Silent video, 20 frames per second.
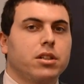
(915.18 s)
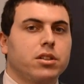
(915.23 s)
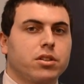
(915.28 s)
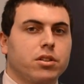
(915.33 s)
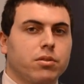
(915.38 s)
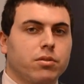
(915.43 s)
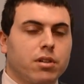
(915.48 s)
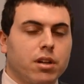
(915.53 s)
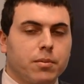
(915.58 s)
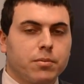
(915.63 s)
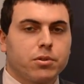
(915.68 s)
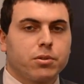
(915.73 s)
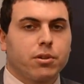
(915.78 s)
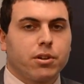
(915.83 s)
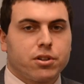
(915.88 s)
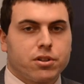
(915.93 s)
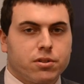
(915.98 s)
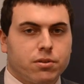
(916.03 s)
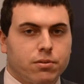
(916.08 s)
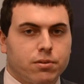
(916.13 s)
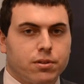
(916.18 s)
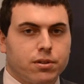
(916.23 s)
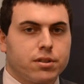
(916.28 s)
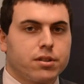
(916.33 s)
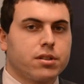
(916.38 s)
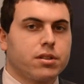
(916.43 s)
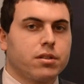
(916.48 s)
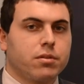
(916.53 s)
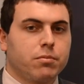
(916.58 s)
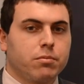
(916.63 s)
So come to our
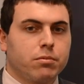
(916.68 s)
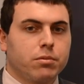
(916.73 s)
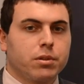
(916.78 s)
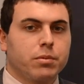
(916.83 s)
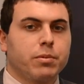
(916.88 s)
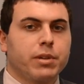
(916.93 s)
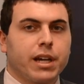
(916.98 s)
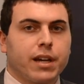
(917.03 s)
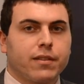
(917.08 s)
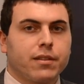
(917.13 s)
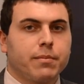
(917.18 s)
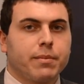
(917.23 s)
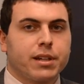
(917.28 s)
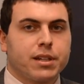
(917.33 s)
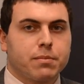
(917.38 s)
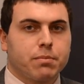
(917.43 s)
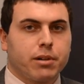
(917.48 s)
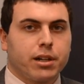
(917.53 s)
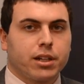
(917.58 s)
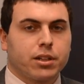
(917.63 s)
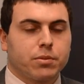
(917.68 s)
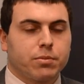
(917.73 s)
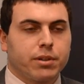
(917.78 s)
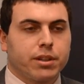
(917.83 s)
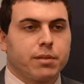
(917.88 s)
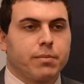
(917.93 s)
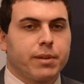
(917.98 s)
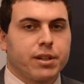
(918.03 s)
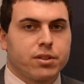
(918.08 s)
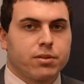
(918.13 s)
stores, we have the best products, we
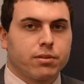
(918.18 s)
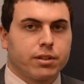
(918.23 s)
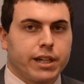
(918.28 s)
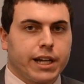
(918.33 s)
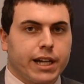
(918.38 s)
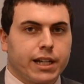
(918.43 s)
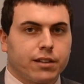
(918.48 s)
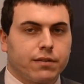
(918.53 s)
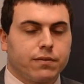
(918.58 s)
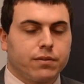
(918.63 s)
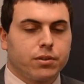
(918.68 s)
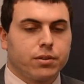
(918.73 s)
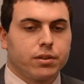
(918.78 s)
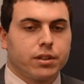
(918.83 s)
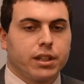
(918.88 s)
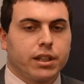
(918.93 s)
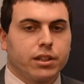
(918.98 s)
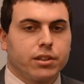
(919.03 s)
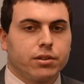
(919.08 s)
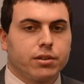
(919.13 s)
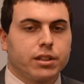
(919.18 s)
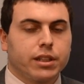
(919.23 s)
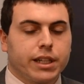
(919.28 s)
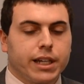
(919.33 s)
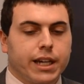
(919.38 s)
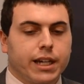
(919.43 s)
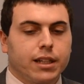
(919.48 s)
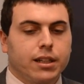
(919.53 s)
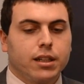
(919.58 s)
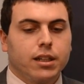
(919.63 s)
have the best organic food that you can
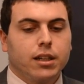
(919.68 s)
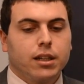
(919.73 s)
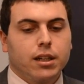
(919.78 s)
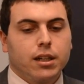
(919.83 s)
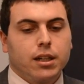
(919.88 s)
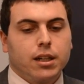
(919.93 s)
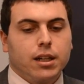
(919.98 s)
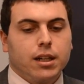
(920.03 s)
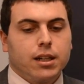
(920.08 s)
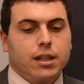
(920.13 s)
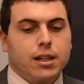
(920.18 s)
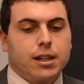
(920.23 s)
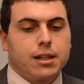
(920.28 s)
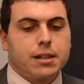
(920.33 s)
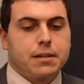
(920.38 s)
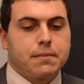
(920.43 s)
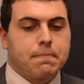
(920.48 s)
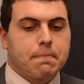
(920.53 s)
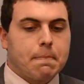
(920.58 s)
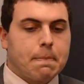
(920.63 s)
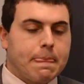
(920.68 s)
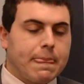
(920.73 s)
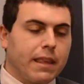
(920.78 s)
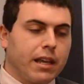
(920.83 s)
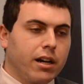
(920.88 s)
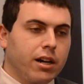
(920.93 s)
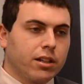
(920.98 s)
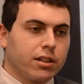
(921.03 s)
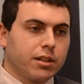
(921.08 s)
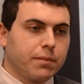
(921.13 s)
get.
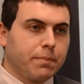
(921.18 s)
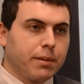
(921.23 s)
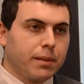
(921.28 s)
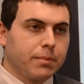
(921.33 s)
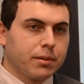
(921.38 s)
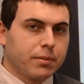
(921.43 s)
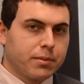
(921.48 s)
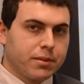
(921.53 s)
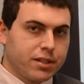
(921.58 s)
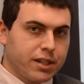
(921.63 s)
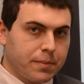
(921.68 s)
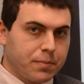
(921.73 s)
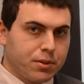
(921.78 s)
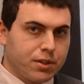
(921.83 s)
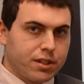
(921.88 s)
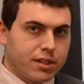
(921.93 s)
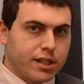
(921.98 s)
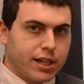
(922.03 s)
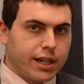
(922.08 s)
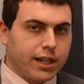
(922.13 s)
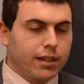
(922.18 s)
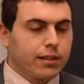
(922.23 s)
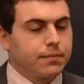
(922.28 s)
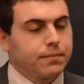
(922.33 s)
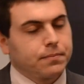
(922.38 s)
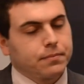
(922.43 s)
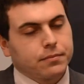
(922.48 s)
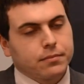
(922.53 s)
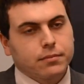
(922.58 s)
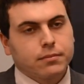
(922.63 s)
On the public perception
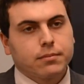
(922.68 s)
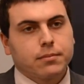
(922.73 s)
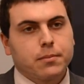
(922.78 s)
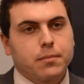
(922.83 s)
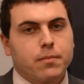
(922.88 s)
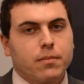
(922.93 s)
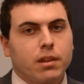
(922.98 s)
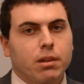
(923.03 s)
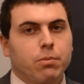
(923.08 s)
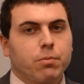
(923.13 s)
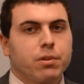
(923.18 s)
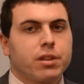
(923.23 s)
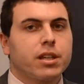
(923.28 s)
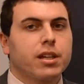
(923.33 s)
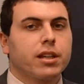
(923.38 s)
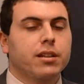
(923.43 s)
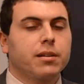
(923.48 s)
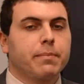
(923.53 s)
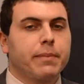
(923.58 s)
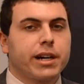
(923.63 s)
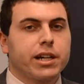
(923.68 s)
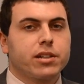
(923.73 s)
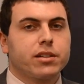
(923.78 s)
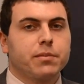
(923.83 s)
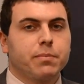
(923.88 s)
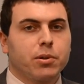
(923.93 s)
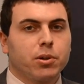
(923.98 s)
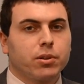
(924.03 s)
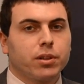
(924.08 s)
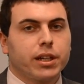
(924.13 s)
side, we think a My
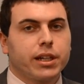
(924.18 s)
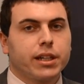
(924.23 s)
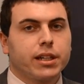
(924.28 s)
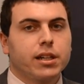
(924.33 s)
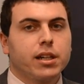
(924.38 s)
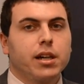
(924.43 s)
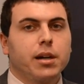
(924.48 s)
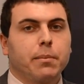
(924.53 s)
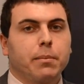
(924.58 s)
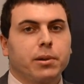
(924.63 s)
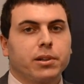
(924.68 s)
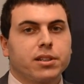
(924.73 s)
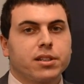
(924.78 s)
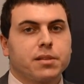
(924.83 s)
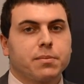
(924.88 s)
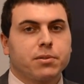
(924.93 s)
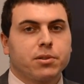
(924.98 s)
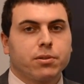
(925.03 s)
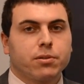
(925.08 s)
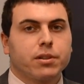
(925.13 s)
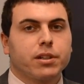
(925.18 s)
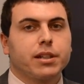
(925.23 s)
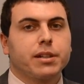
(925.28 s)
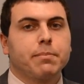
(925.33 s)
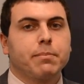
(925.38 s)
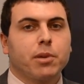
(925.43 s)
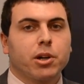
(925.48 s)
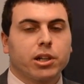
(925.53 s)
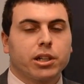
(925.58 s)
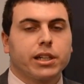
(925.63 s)
Chipotle
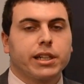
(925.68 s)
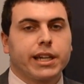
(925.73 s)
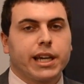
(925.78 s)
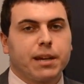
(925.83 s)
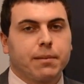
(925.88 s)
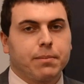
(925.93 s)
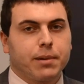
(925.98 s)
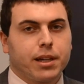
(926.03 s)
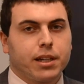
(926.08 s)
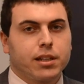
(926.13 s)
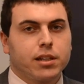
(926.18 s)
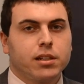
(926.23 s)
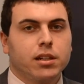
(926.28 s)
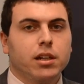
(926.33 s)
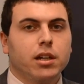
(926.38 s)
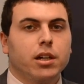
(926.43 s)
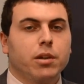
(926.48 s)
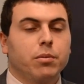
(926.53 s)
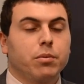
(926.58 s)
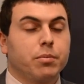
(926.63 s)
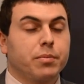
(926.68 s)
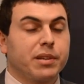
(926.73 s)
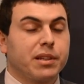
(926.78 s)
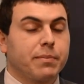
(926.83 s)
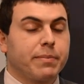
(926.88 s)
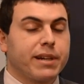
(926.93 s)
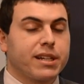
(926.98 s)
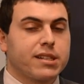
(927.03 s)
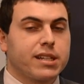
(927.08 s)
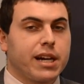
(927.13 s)
participatory marketing campaign would be the
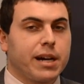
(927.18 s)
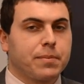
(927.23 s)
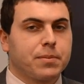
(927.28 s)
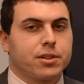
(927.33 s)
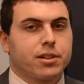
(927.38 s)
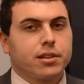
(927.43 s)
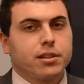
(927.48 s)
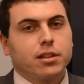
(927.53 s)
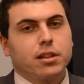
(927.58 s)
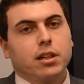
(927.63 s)
best option.